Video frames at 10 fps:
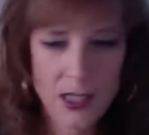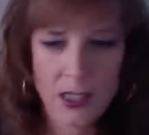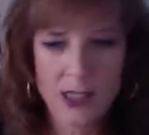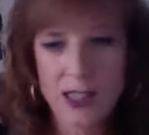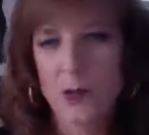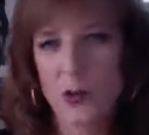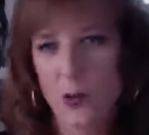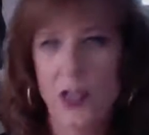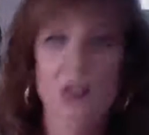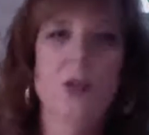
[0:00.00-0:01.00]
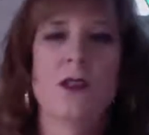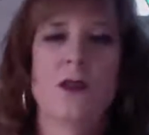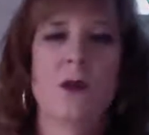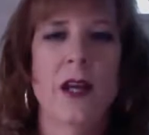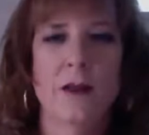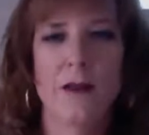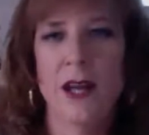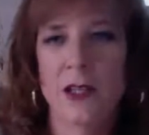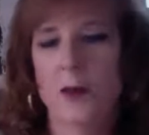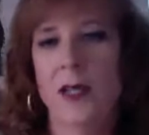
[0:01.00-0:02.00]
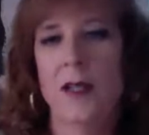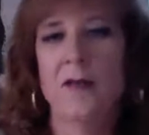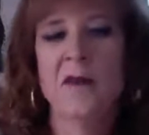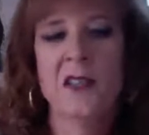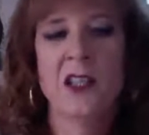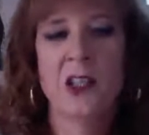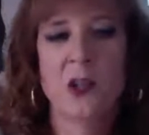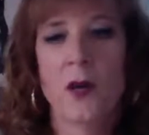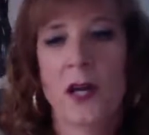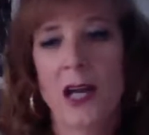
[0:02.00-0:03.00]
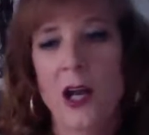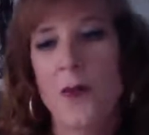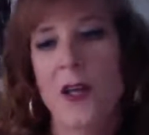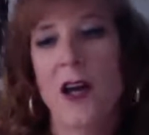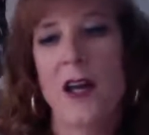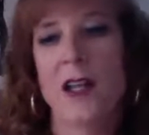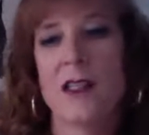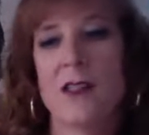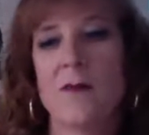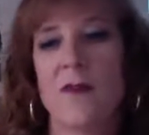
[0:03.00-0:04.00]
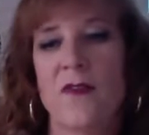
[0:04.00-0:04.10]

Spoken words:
Because that's what you want to do as a writer, right? You want to help the audience